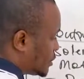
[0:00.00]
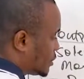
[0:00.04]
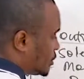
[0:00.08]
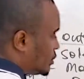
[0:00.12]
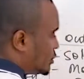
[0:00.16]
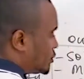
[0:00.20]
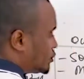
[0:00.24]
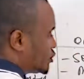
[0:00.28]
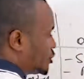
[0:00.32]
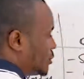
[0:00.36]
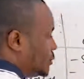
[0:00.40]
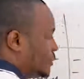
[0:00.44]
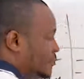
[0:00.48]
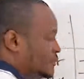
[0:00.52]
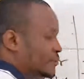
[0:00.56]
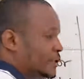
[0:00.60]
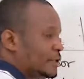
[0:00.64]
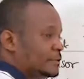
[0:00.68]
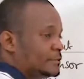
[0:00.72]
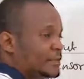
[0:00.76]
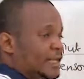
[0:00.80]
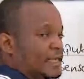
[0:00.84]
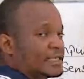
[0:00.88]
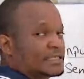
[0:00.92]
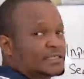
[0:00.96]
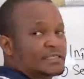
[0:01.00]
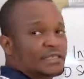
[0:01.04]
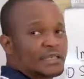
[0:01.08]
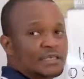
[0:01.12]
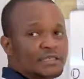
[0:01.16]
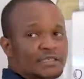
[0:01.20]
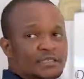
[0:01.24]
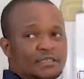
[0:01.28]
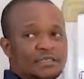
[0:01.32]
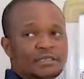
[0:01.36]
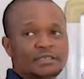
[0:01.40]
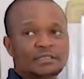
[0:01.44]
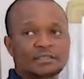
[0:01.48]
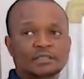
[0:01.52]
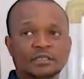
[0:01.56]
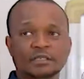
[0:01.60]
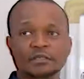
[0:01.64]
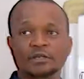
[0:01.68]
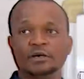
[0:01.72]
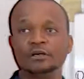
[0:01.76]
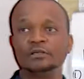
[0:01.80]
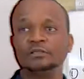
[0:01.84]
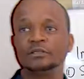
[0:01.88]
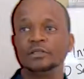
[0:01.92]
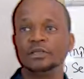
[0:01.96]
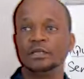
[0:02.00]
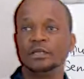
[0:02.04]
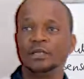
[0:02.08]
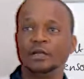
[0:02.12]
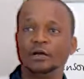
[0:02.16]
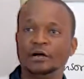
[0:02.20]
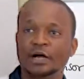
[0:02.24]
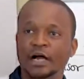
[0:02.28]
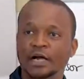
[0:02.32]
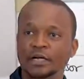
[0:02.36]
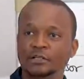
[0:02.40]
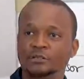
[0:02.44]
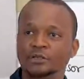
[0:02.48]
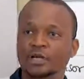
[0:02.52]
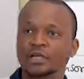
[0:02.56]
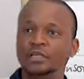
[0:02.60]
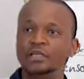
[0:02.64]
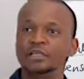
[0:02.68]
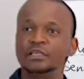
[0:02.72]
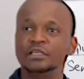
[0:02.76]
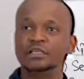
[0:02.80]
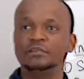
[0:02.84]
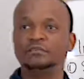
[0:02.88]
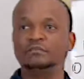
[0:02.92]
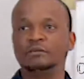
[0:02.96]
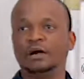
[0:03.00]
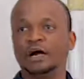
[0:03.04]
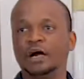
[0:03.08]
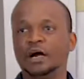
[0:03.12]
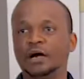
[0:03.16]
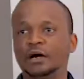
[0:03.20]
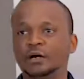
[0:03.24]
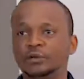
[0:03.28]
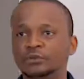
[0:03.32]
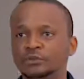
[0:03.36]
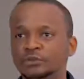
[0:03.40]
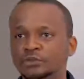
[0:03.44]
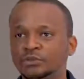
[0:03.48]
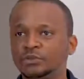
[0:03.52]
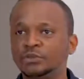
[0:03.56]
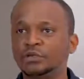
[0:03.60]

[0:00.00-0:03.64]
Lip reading: Some of them that sense this, they don't actually give out